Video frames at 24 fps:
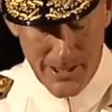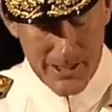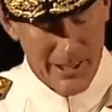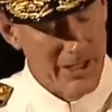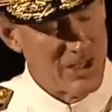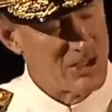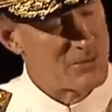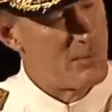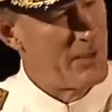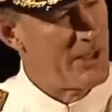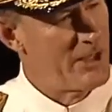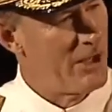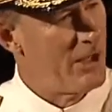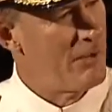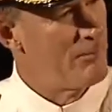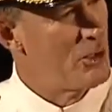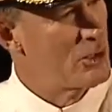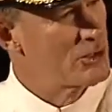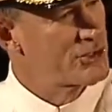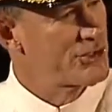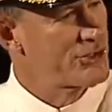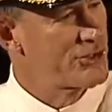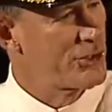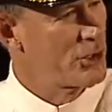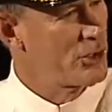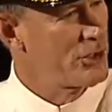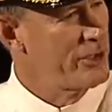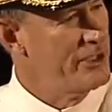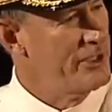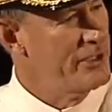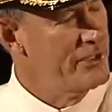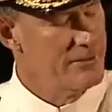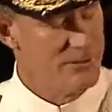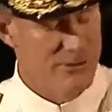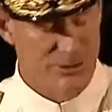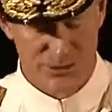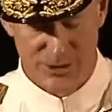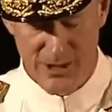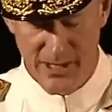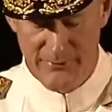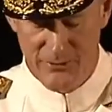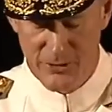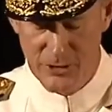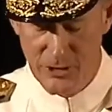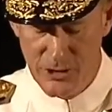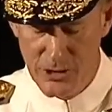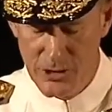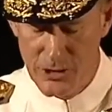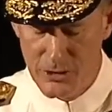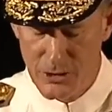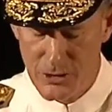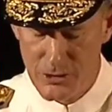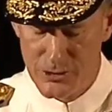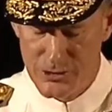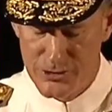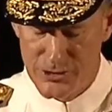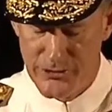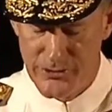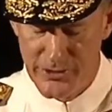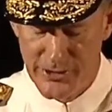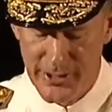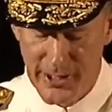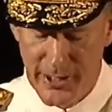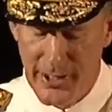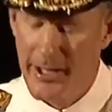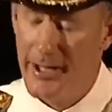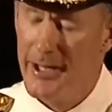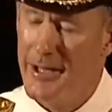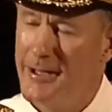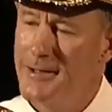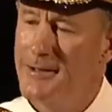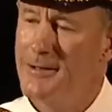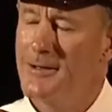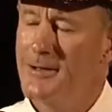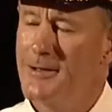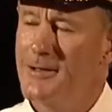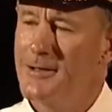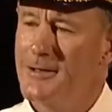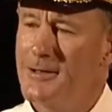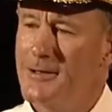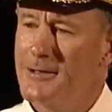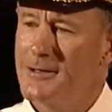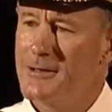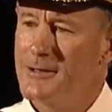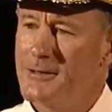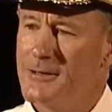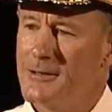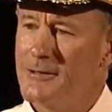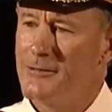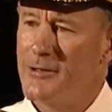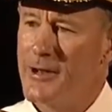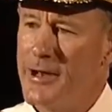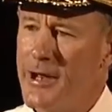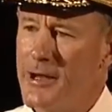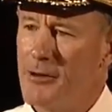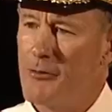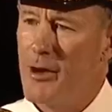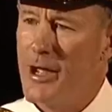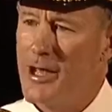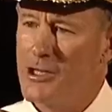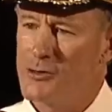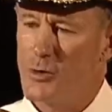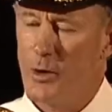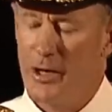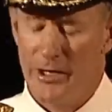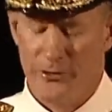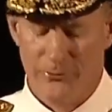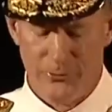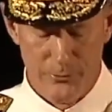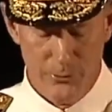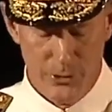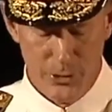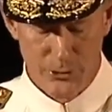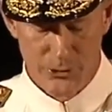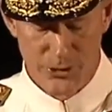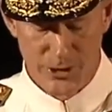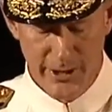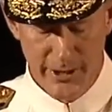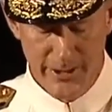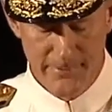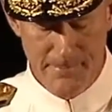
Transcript: It's been almost 37 years to the day that I graduated from UT.